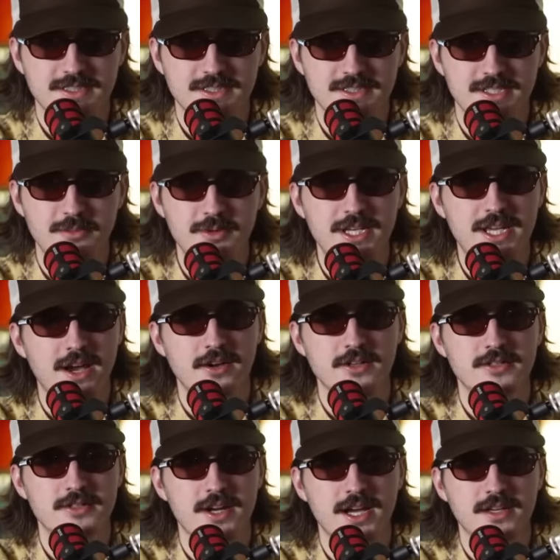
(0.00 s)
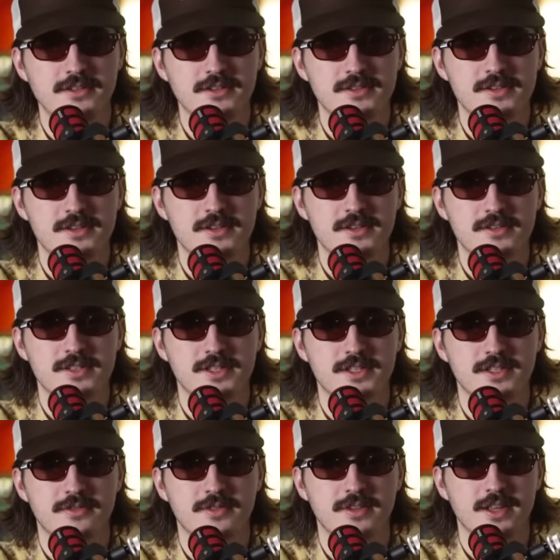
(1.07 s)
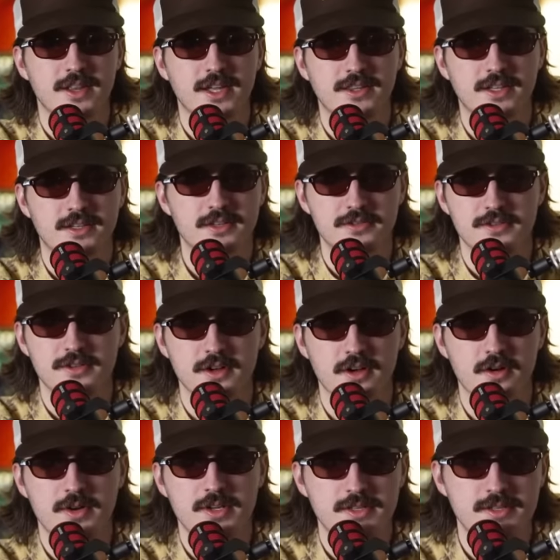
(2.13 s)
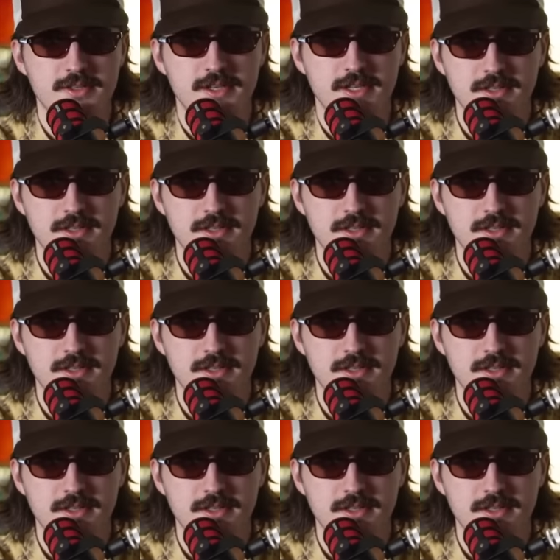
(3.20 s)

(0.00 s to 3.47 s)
uh, what just, character actors are? Is that I guess like so, they just yeah. are always like